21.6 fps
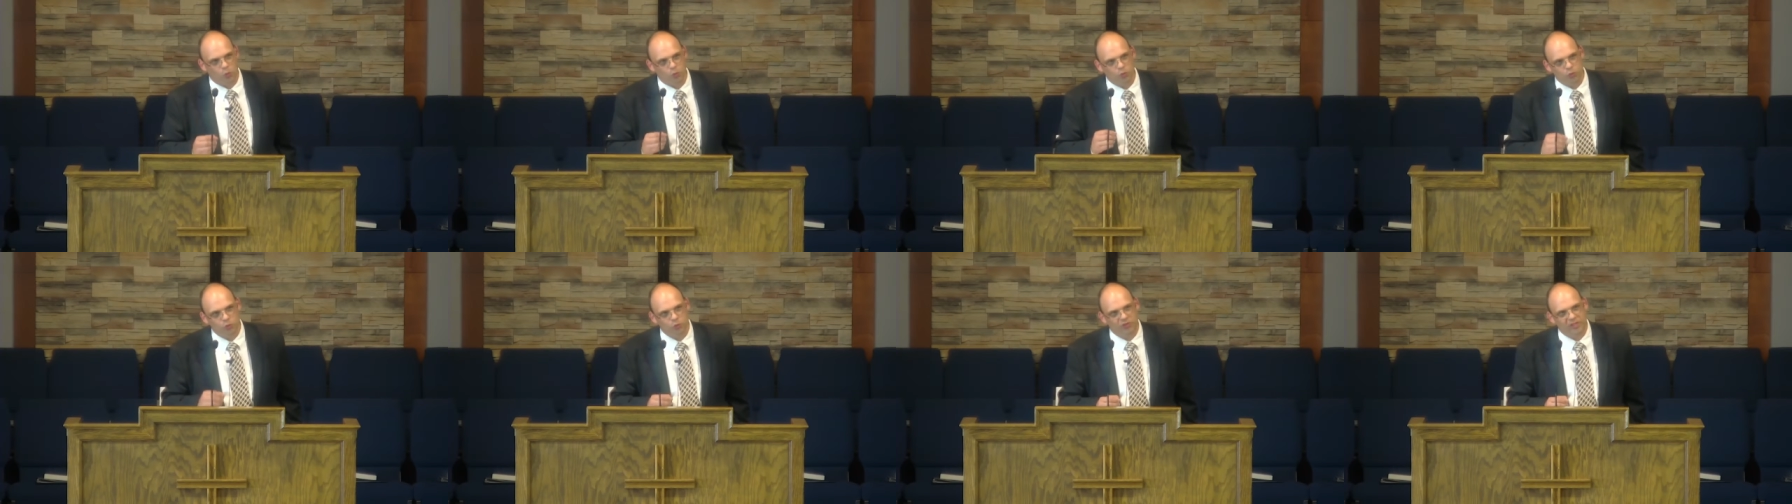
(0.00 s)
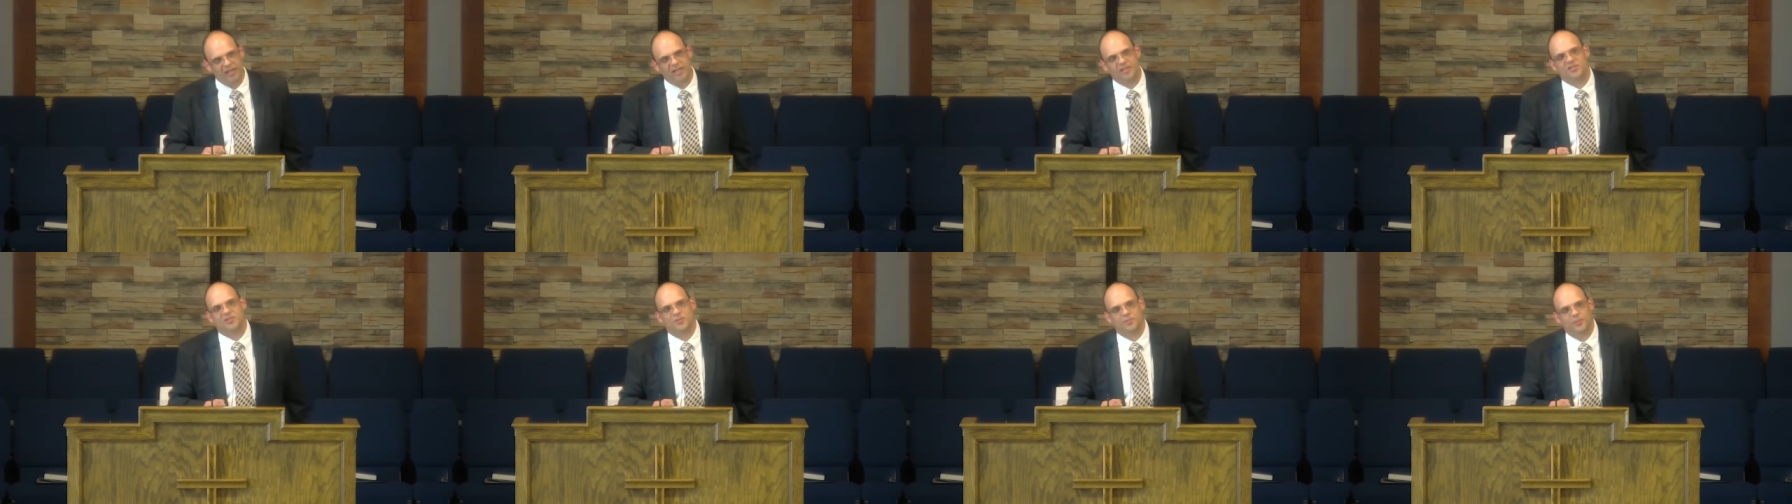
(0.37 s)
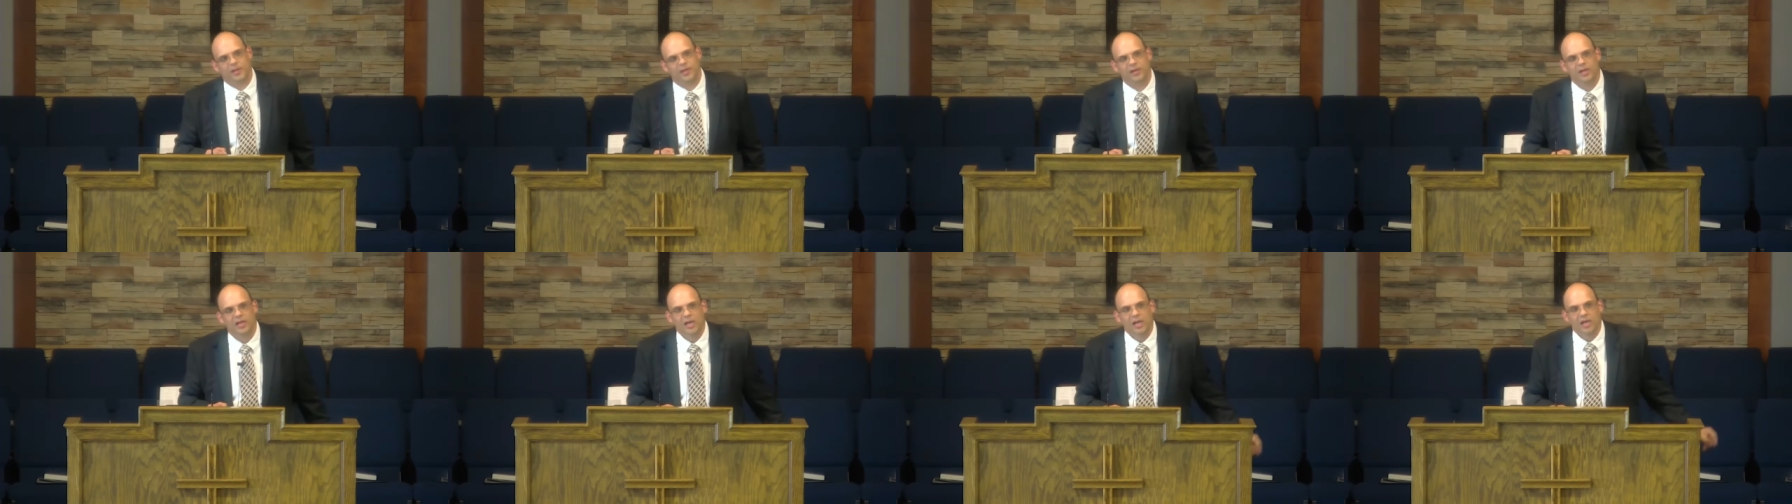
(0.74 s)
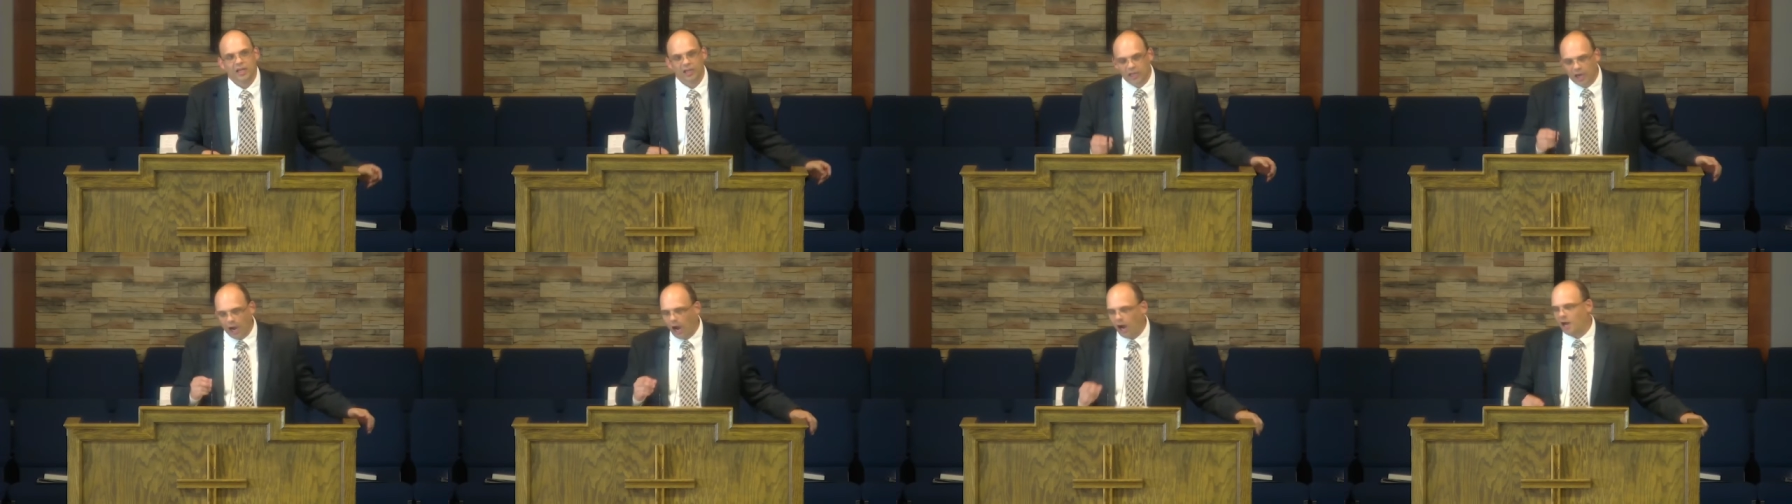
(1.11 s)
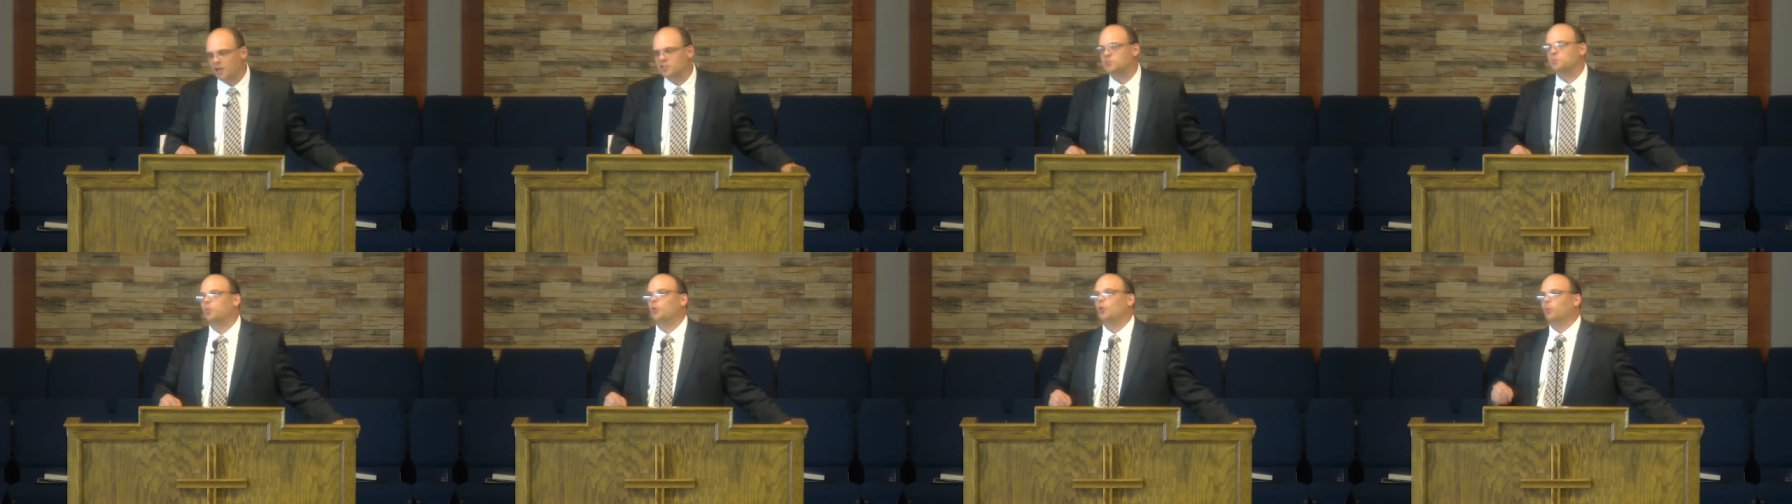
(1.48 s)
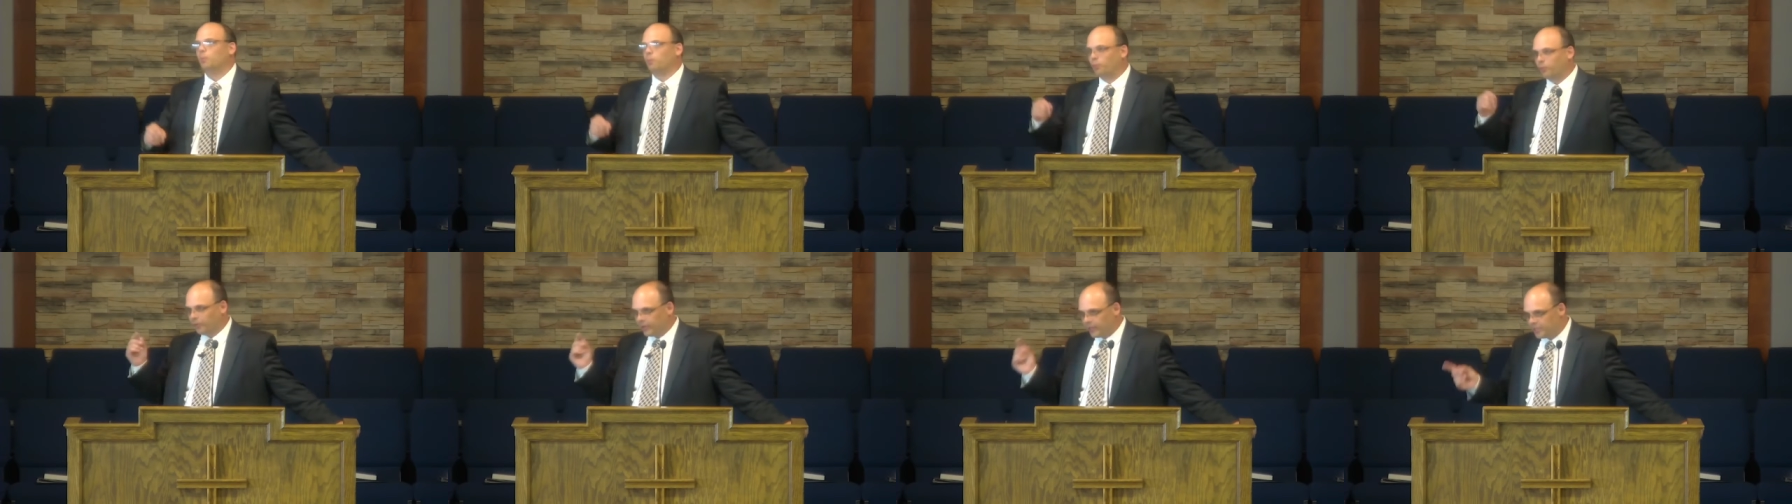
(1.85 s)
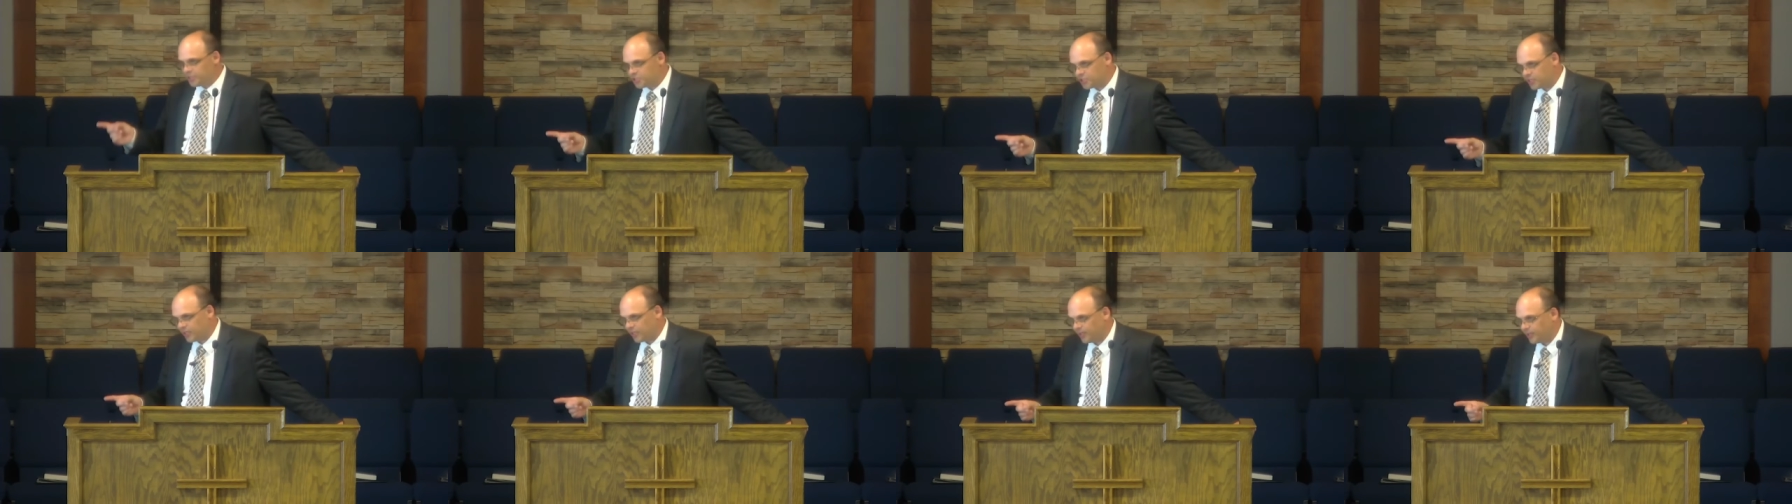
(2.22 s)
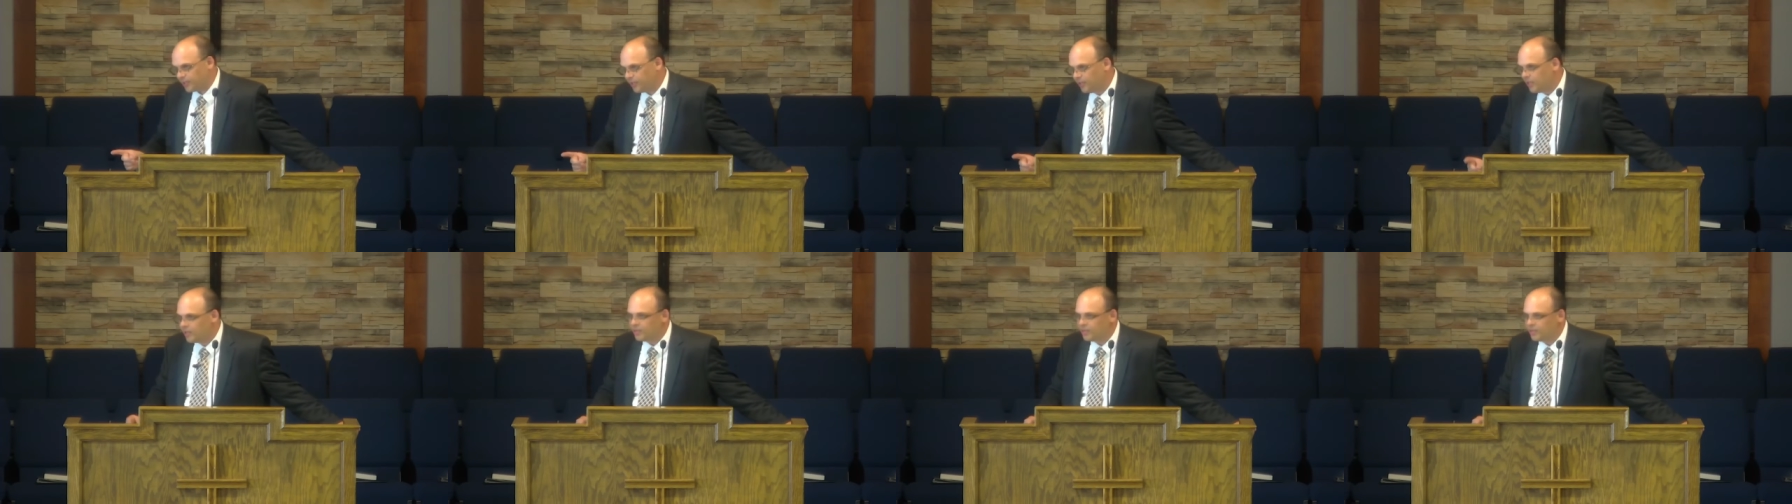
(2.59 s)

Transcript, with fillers: New Testament gospel preaching,